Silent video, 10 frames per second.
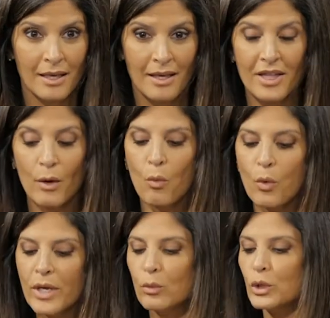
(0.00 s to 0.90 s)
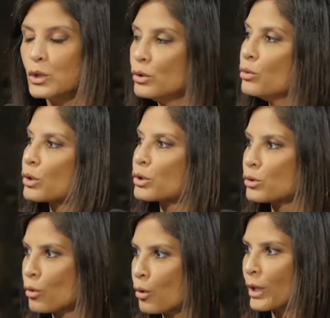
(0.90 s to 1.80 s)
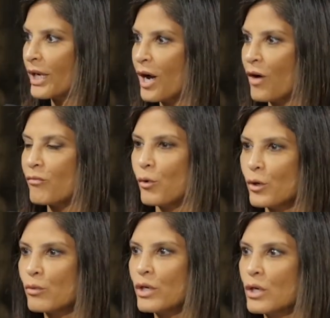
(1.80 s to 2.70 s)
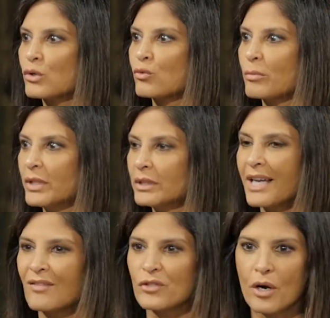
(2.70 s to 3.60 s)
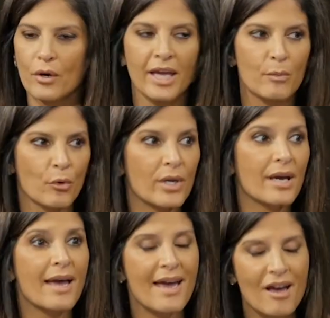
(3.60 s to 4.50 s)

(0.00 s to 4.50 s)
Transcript: that we would do the story of Puerto Rico's rebuilding after Hurricane Maria